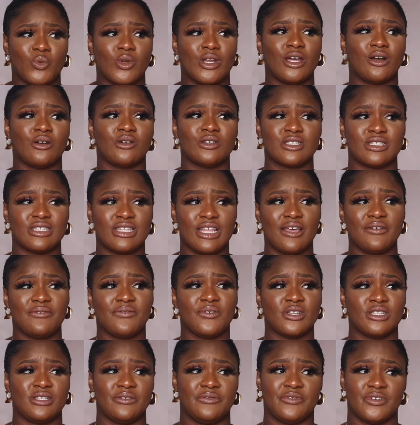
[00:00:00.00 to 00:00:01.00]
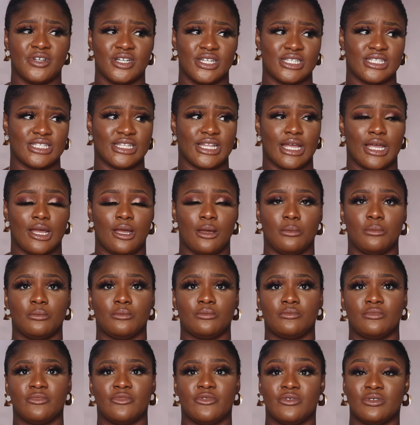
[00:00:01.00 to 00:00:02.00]
When I was there for the first
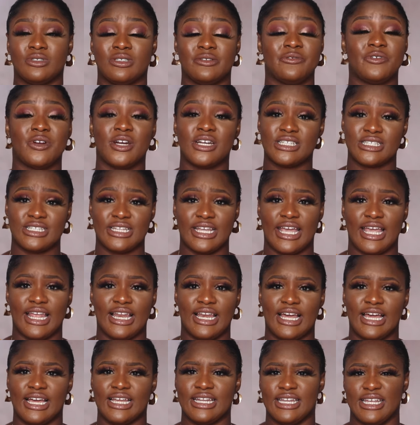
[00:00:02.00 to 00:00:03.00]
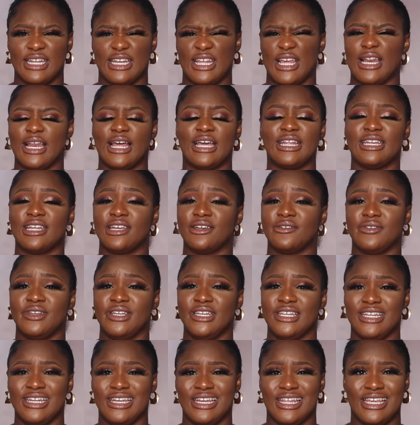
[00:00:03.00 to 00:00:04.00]
time, for the first day I landed
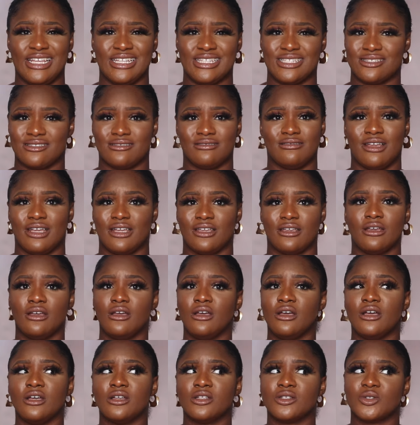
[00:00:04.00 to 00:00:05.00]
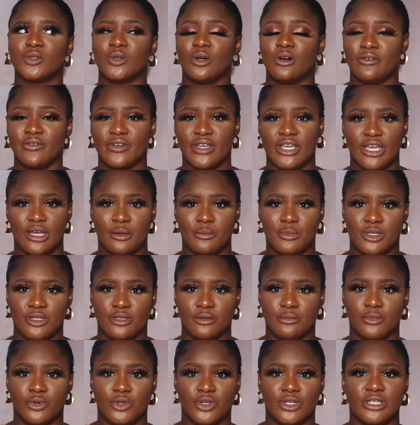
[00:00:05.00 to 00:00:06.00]
really late, like 12 a.m.
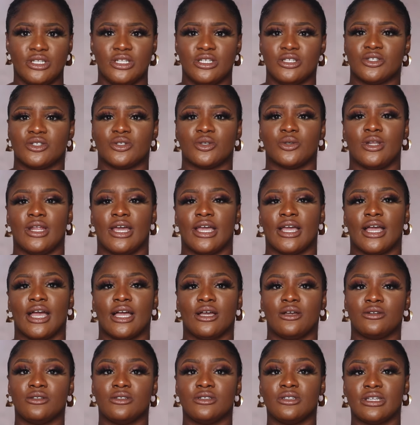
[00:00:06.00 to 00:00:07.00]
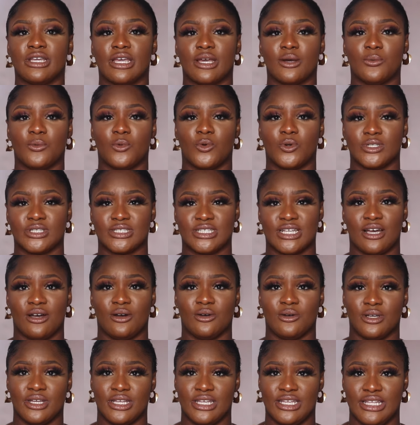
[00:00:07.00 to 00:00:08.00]
in the morning. So like I couldn't get water
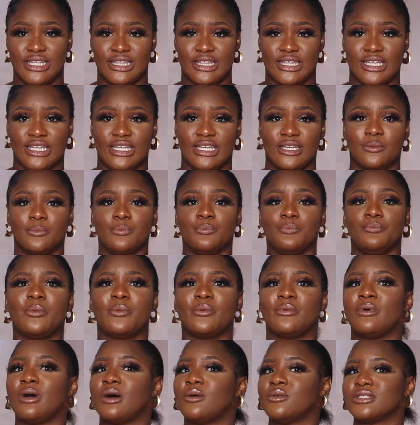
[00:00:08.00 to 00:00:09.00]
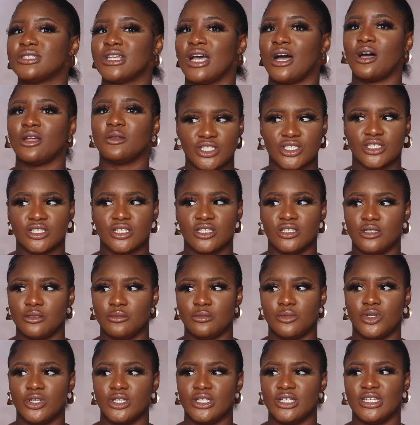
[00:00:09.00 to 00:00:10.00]
or anything. I was out in
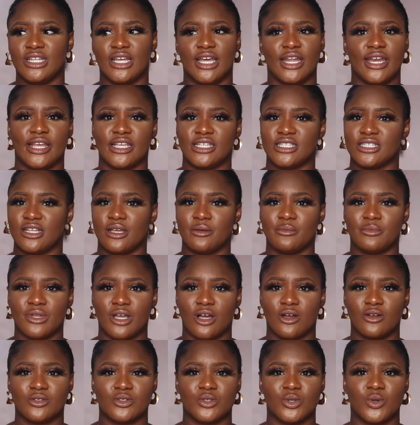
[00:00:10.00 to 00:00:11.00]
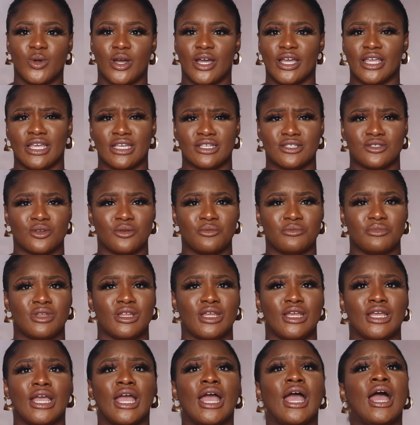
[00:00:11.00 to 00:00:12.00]
the morning and I stepped down to go and get
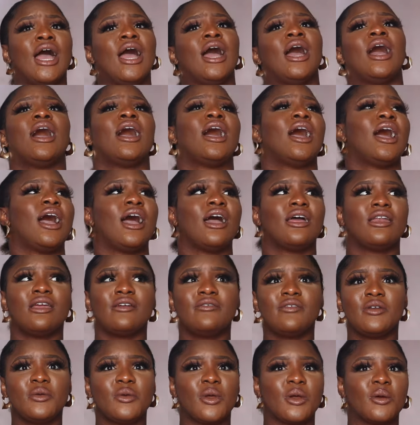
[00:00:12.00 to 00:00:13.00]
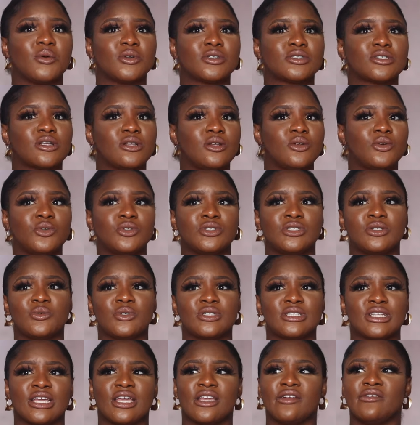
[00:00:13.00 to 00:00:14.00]
something. And everywhere was closed. It
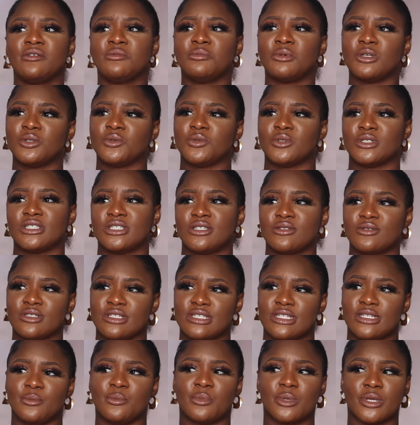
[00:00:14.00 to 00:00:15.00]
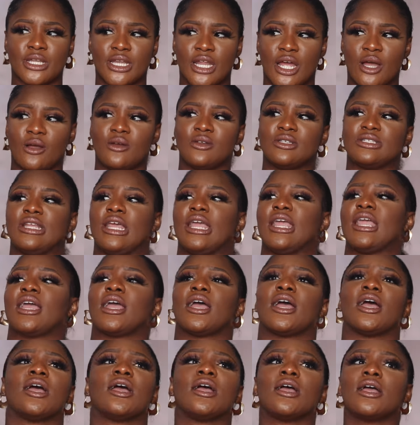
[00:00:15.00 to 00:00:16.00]
was like everybody was still sleeping. I was
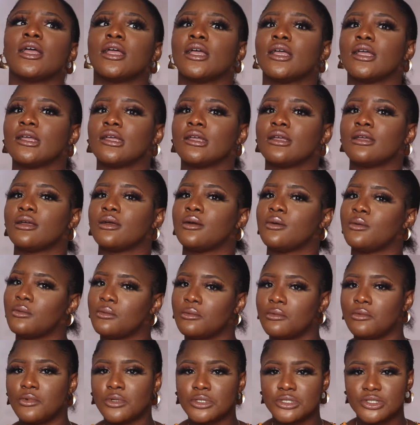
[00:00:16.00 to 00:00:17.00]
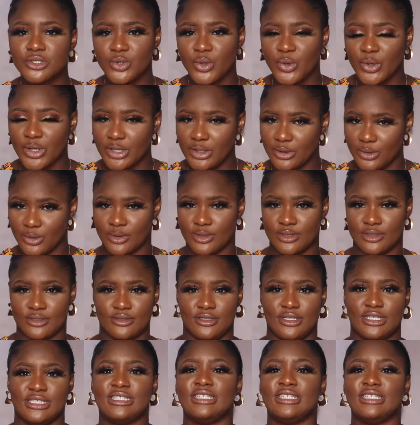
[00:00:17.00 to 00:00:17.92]
like, what's going on?